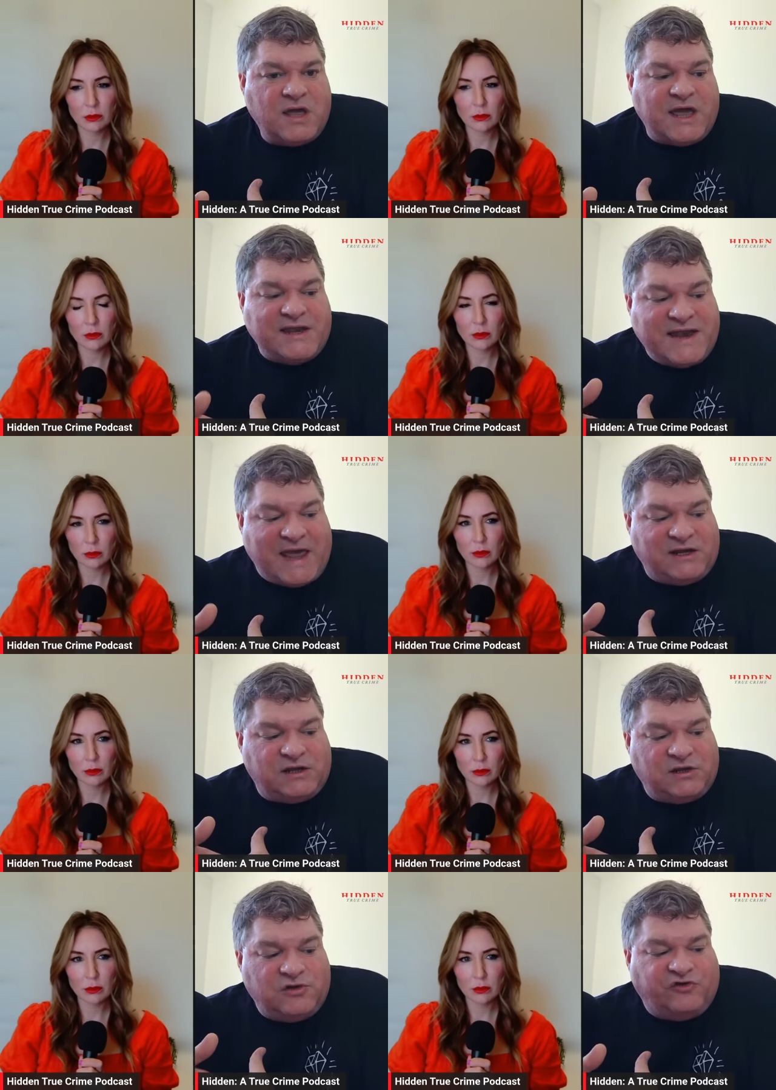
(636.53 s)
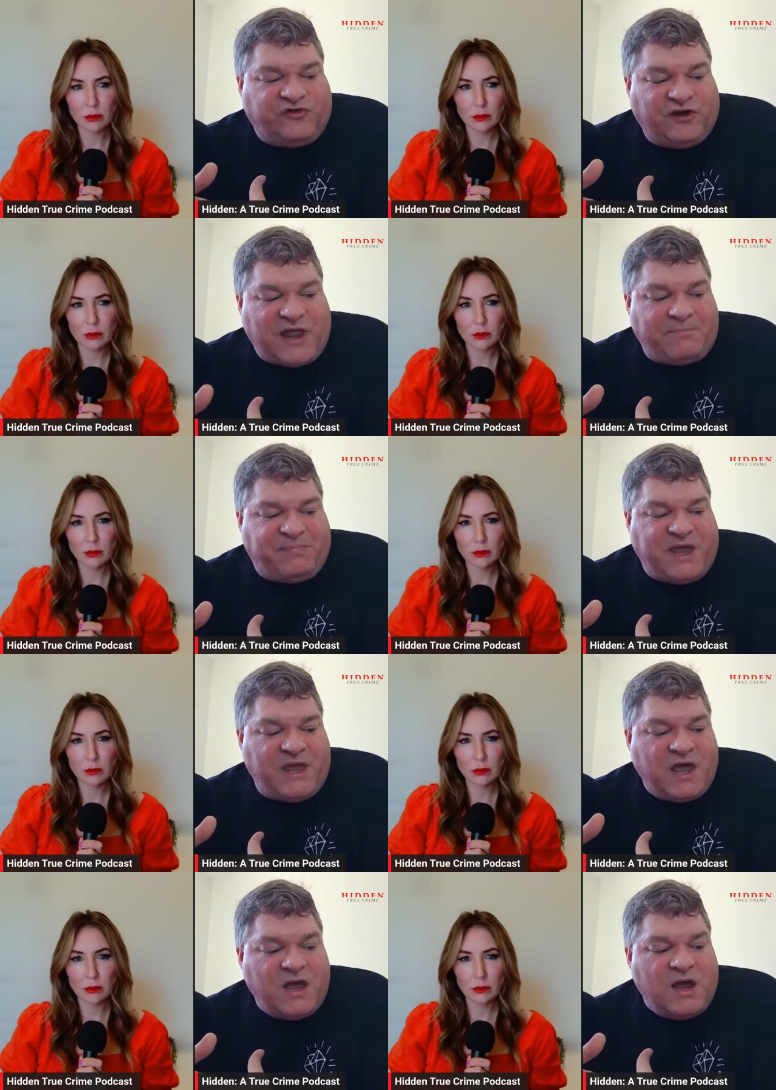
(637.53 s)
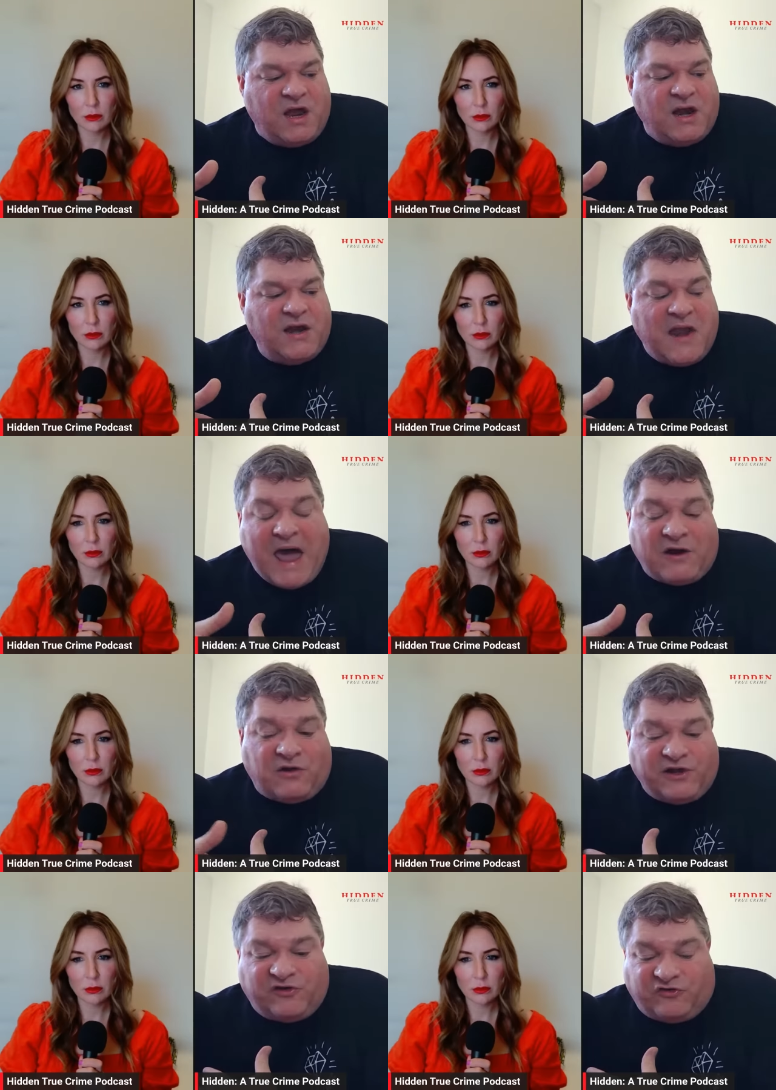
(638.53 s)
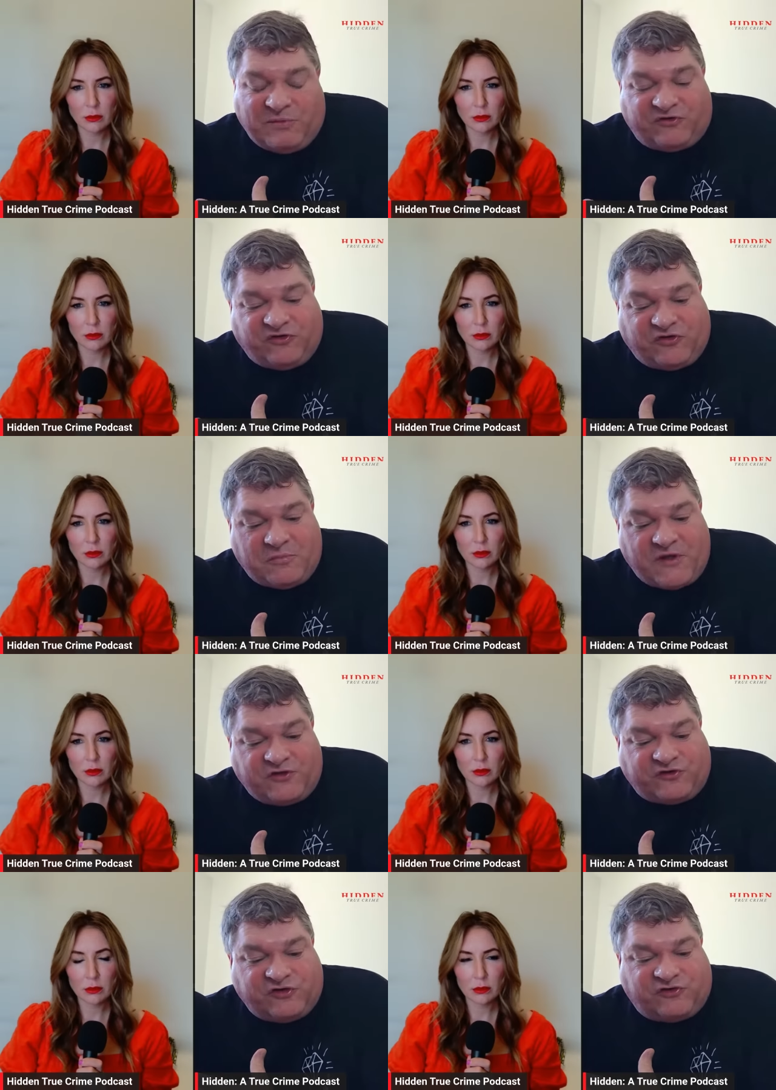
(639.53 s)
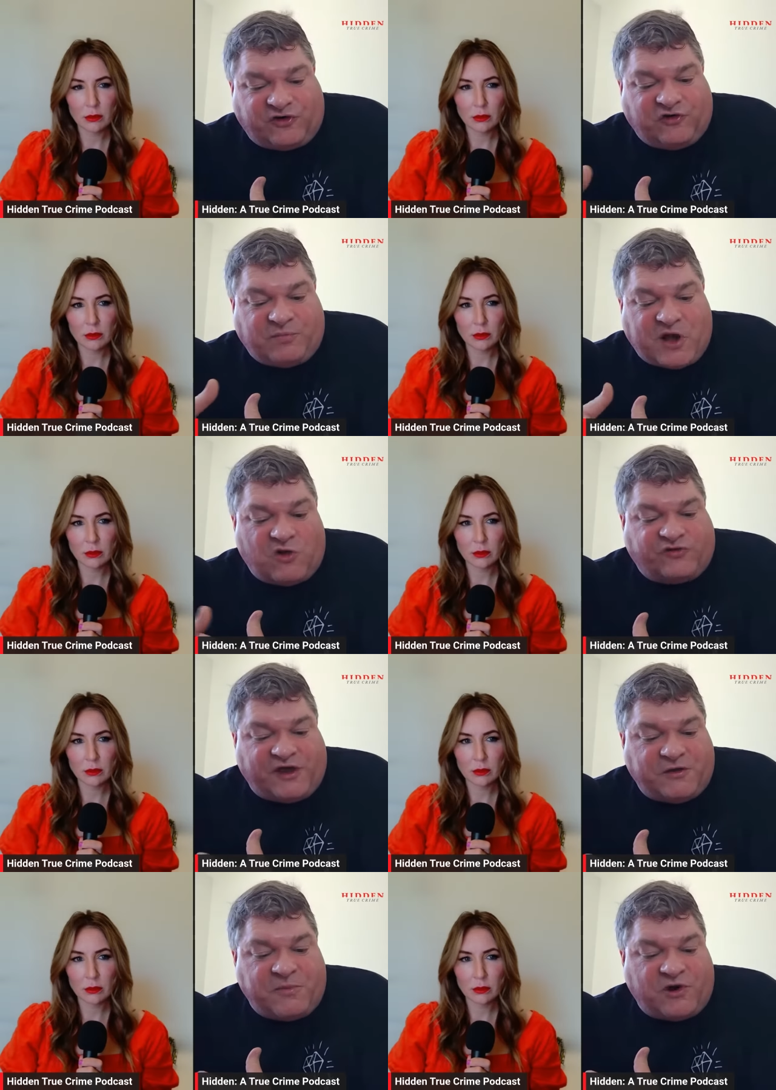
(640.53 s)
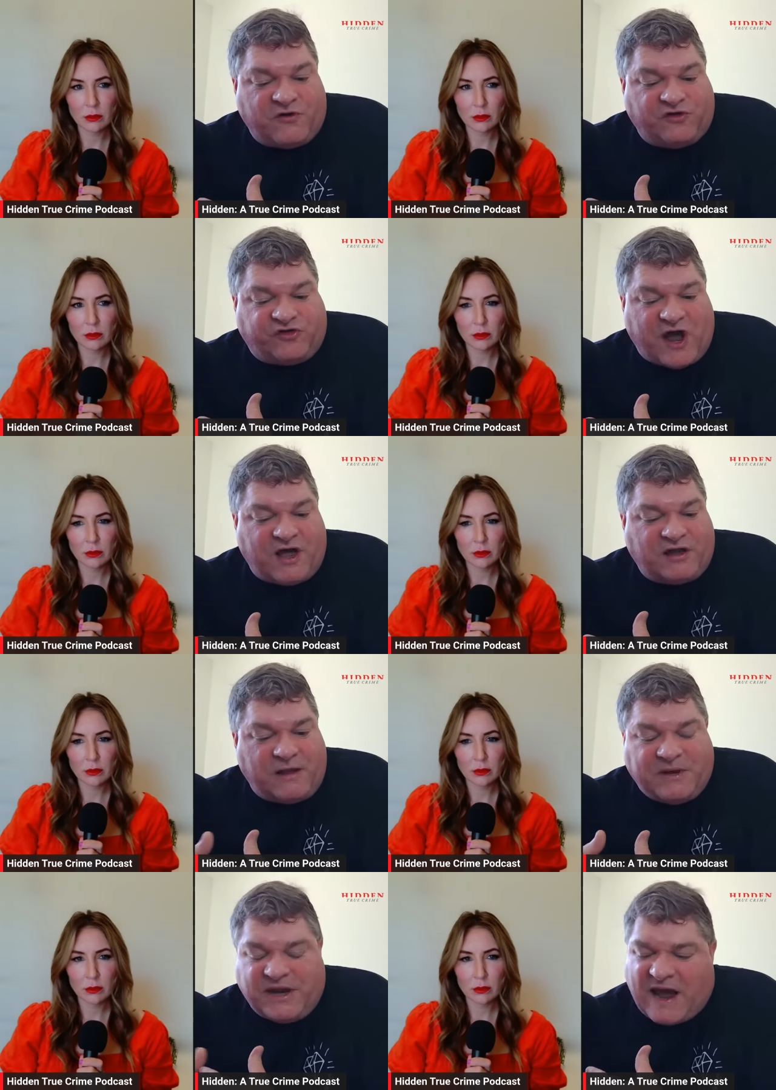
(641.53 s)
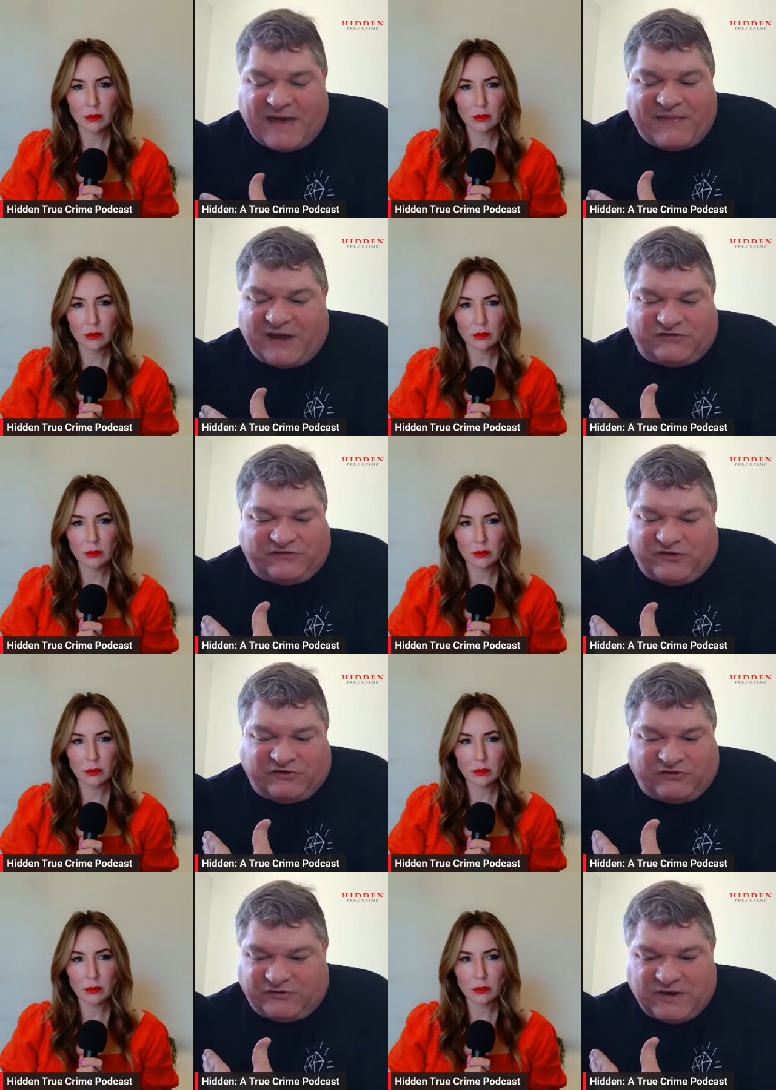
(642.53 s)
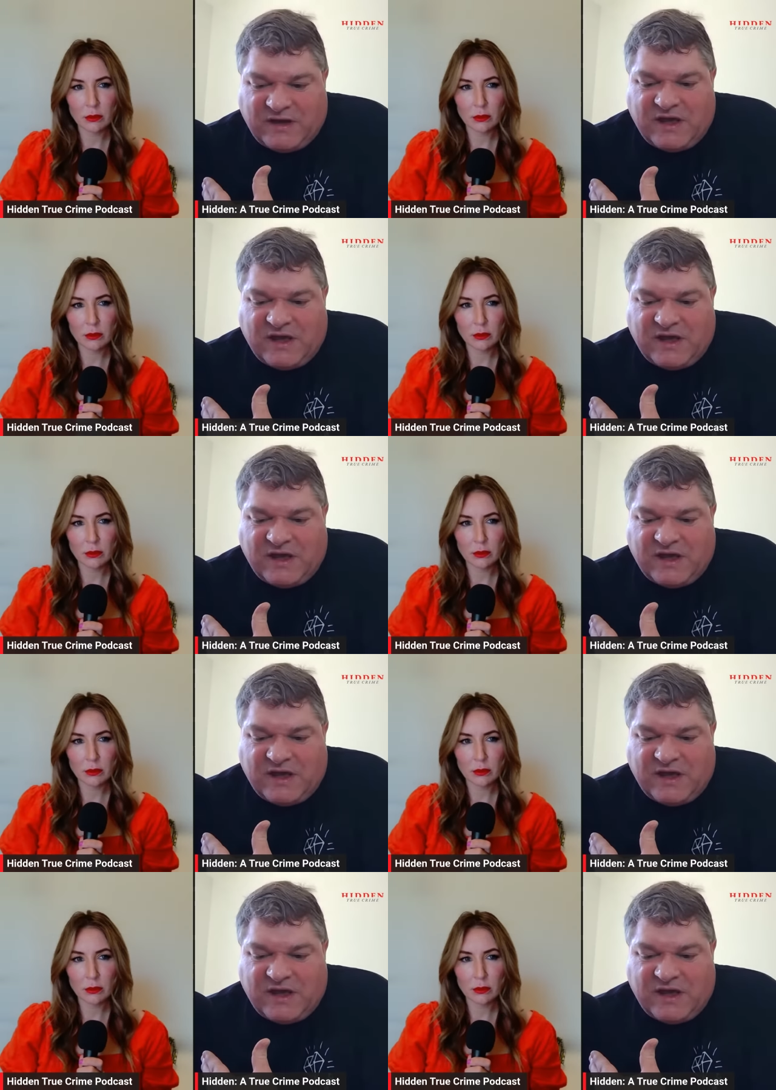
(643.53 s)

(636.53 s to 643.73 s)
Speaker 1: And yet Lucy Letby not only dismisses the mother's concerns, but goes on to murder the child. I mean, I, that's just